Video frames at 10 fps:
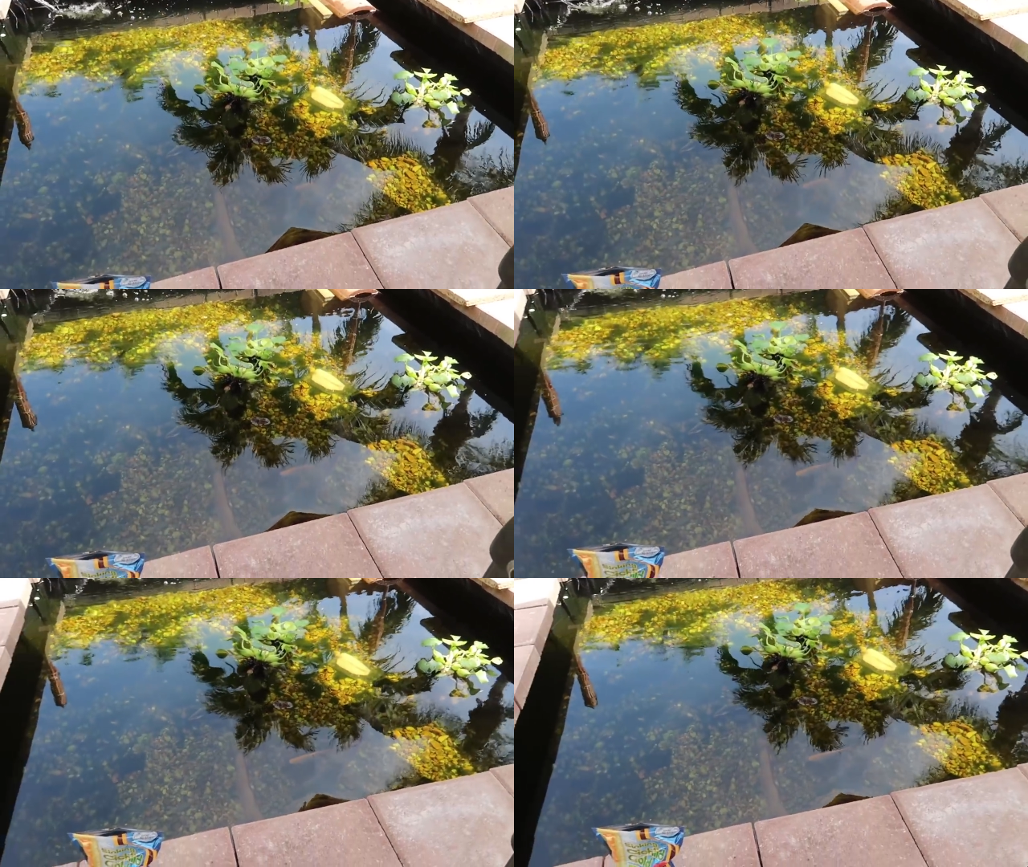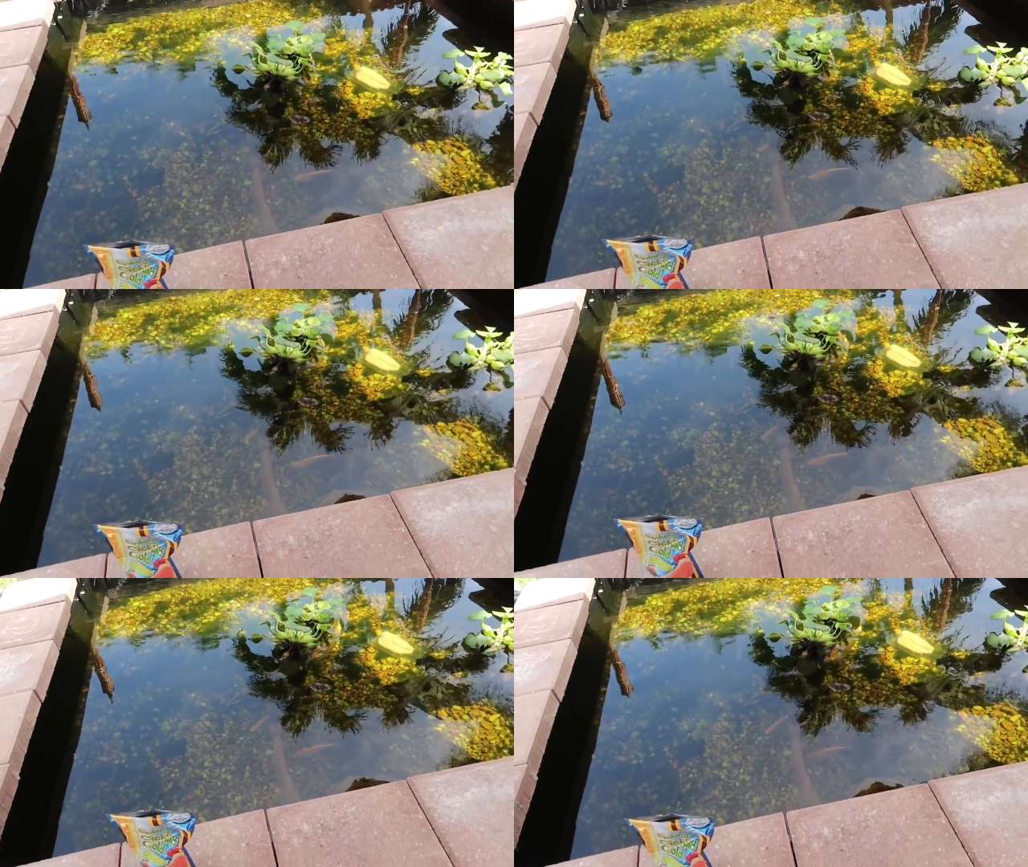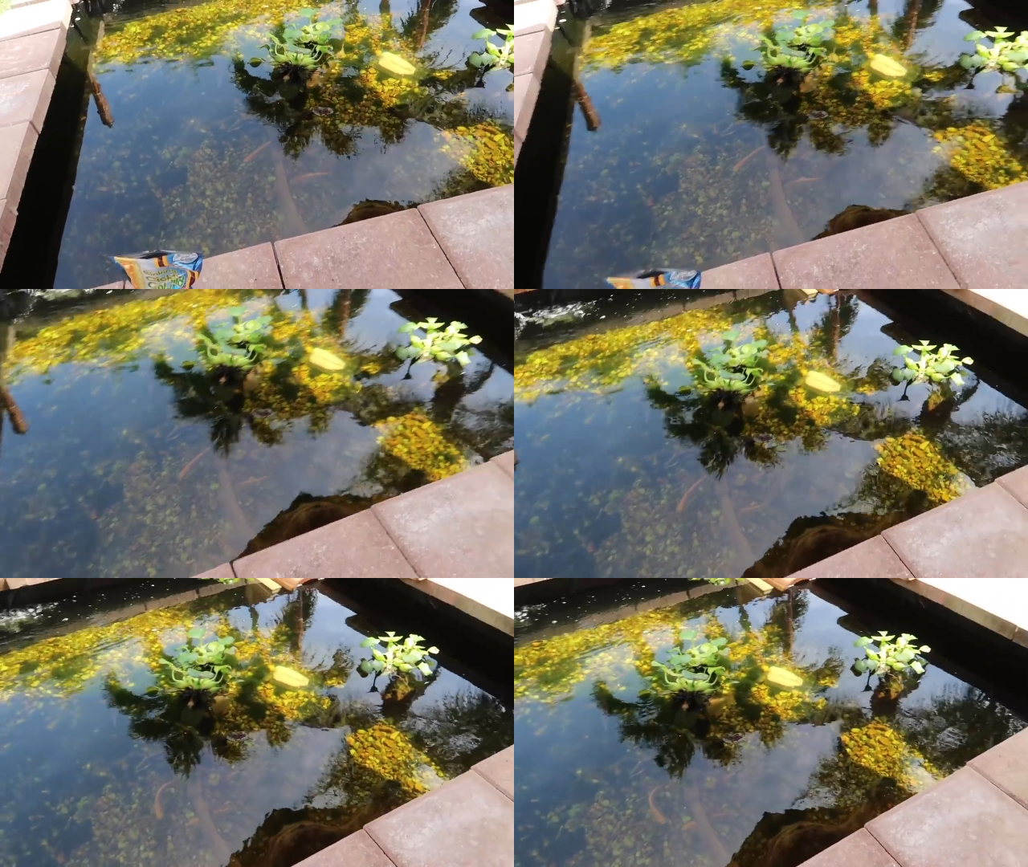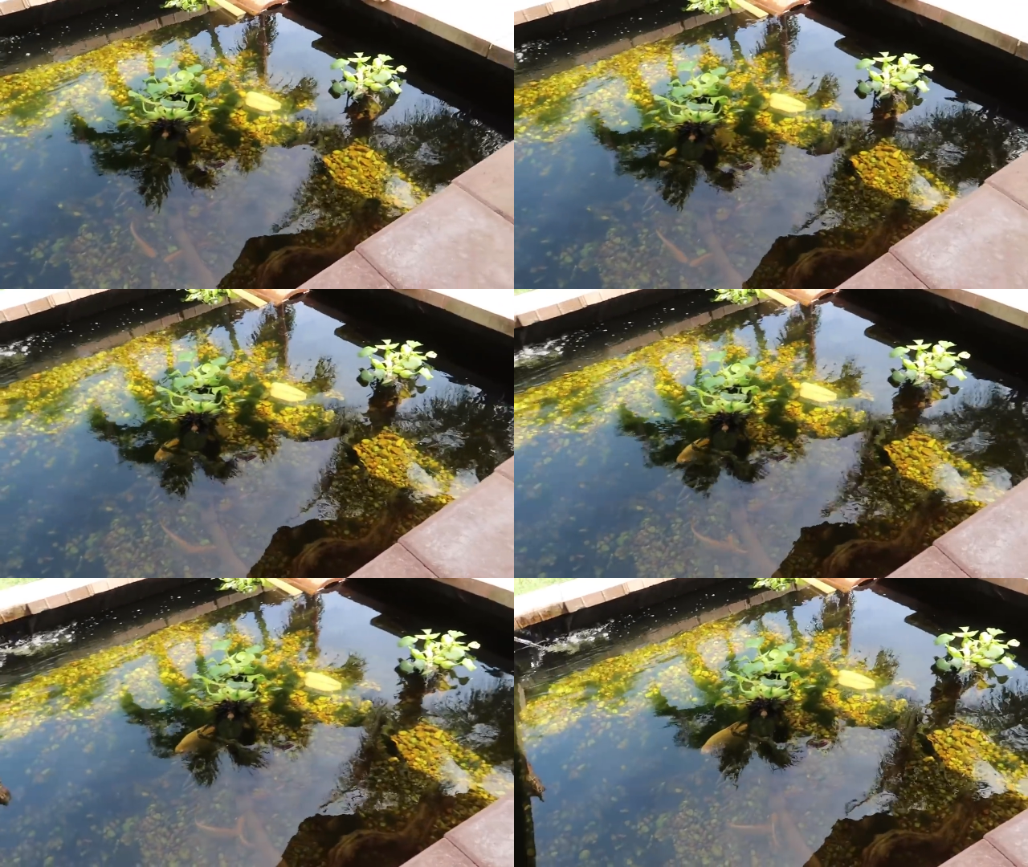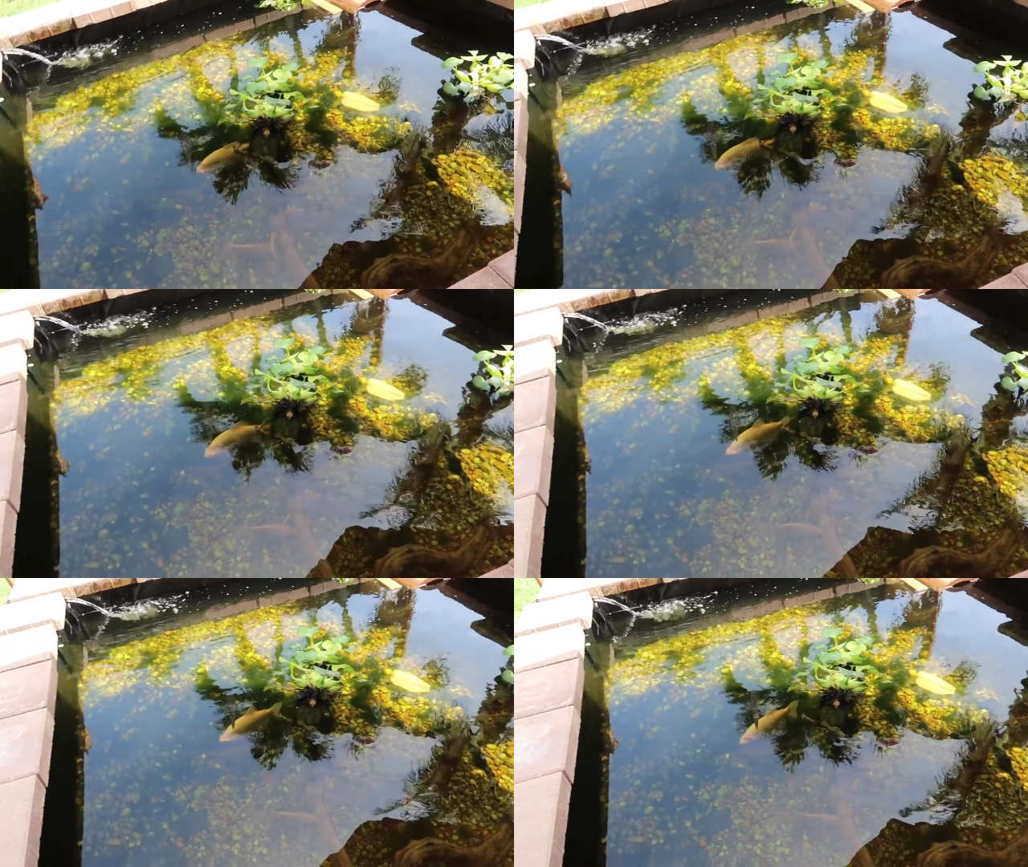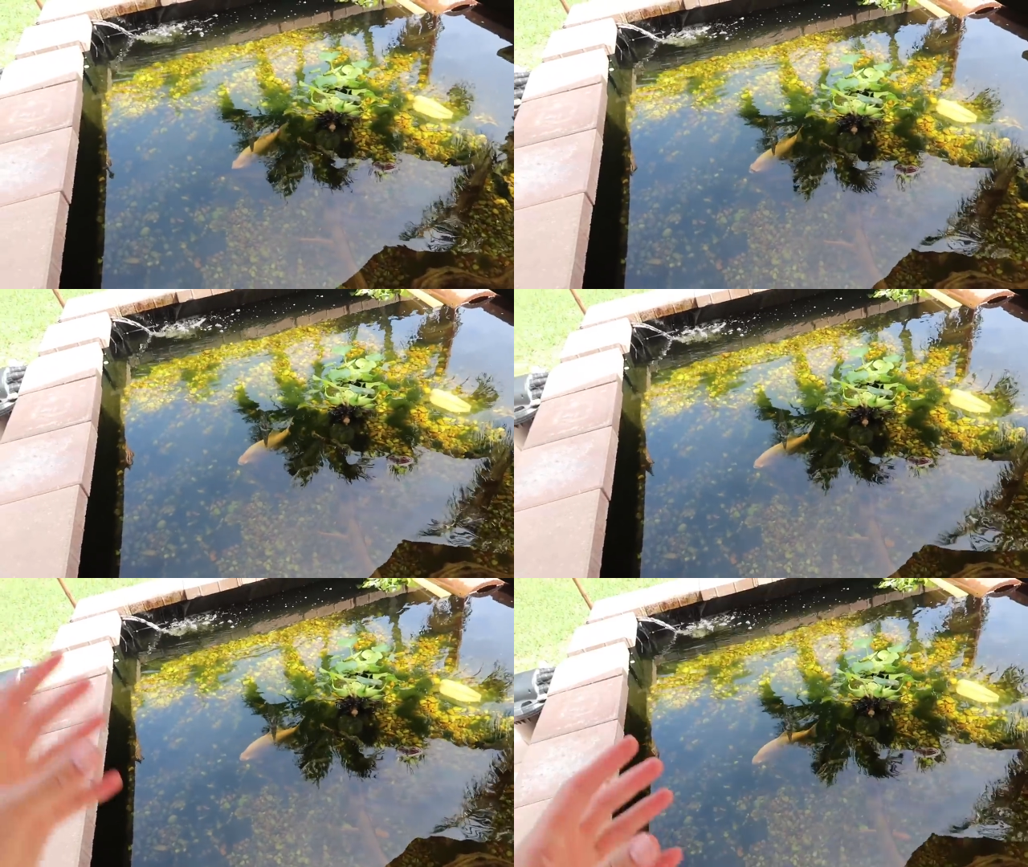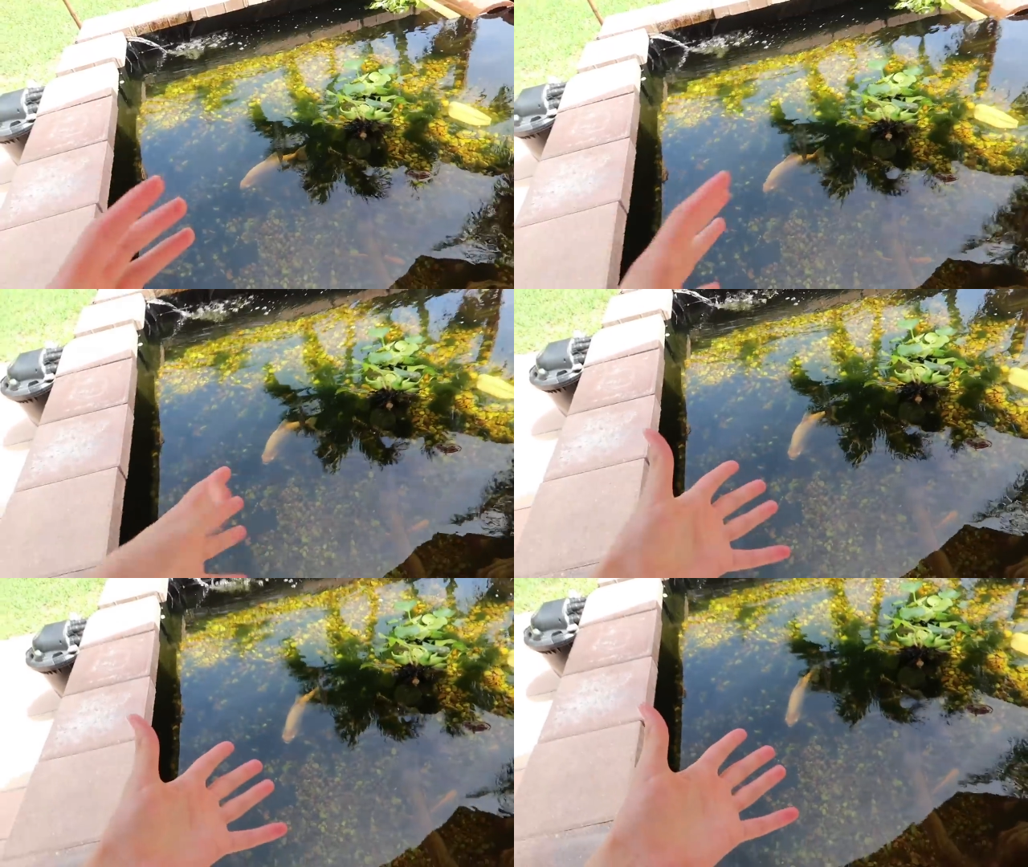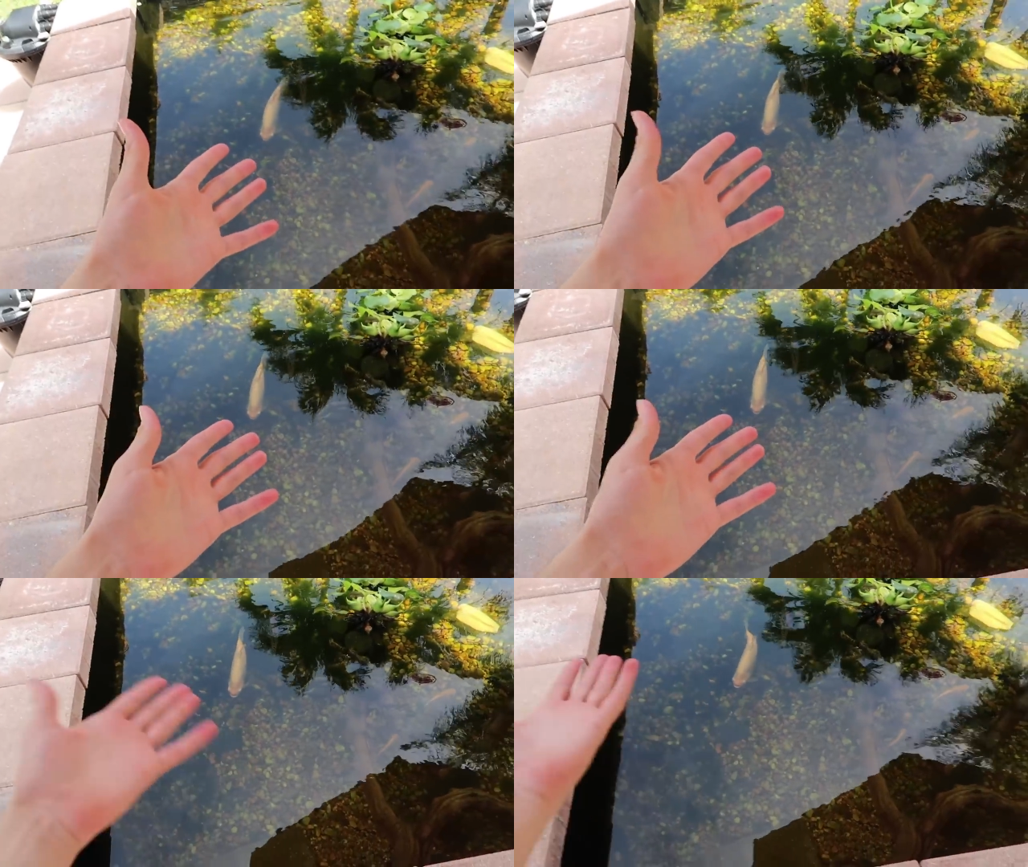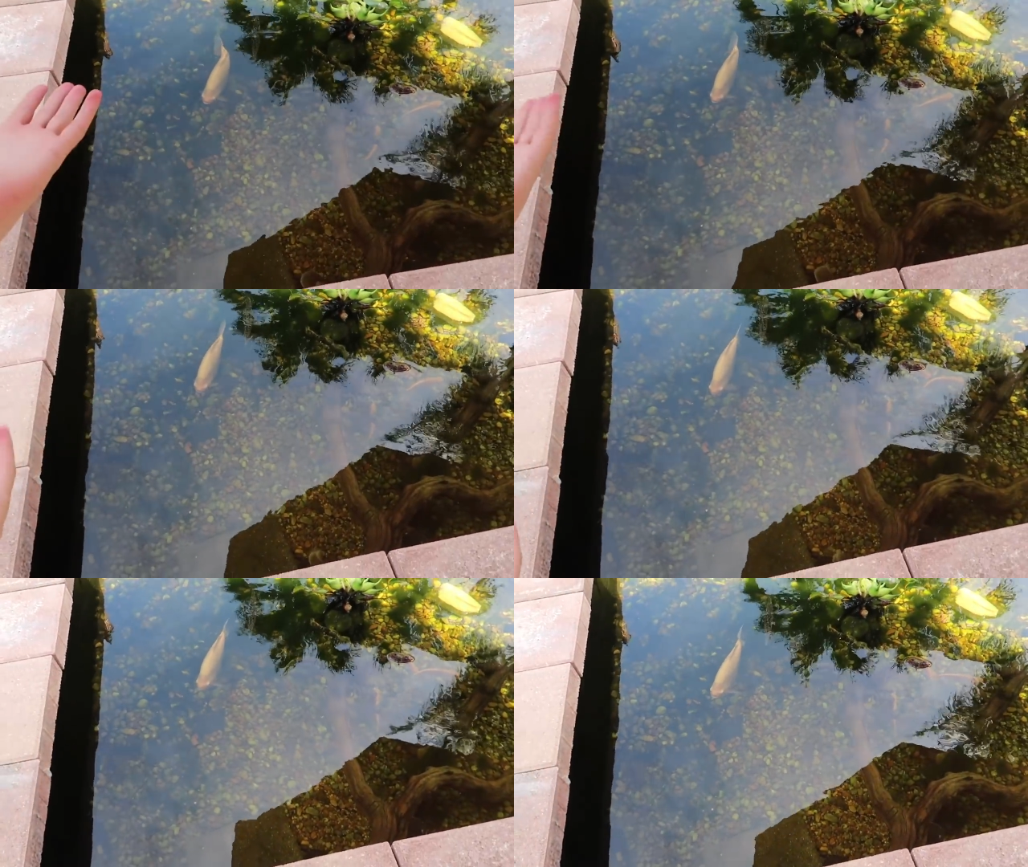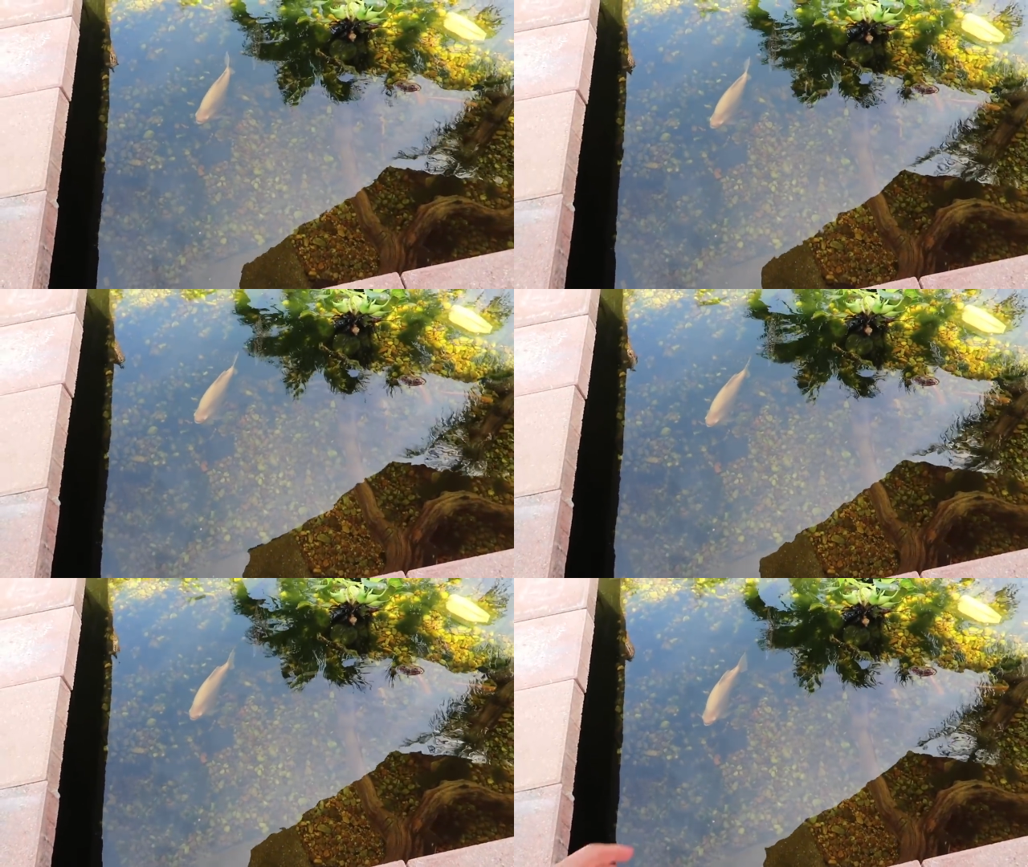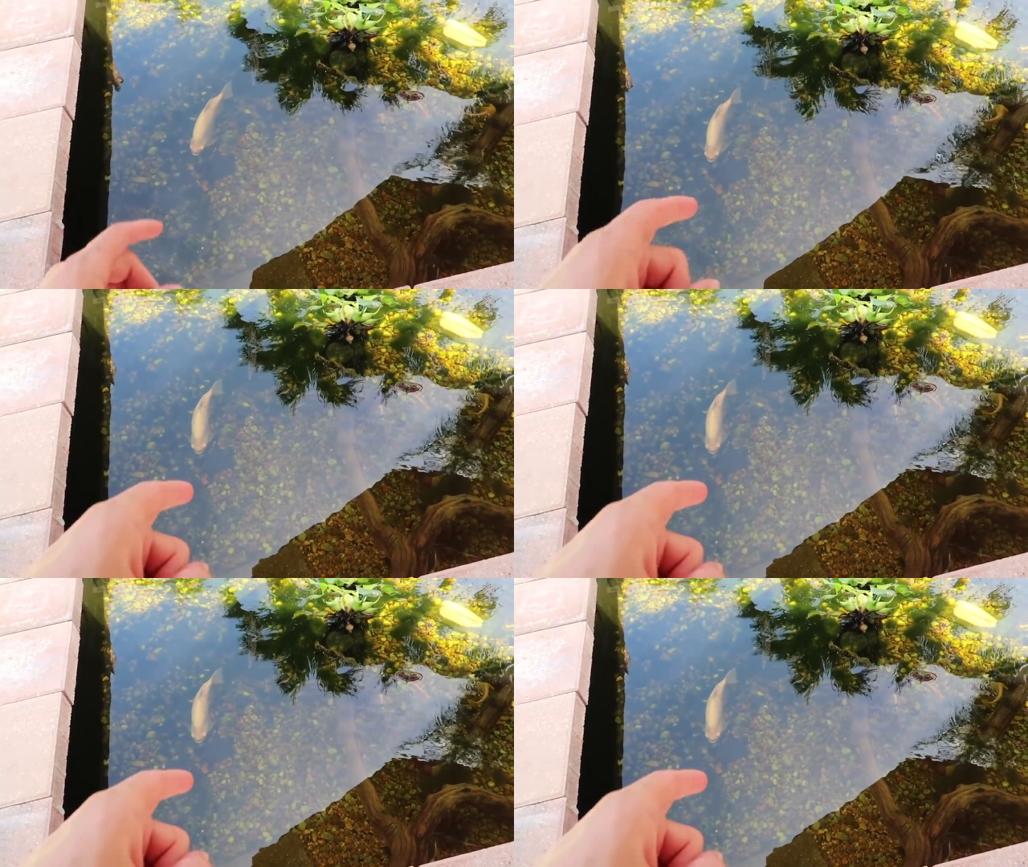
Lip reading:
No face is visible, so there are no lips to read.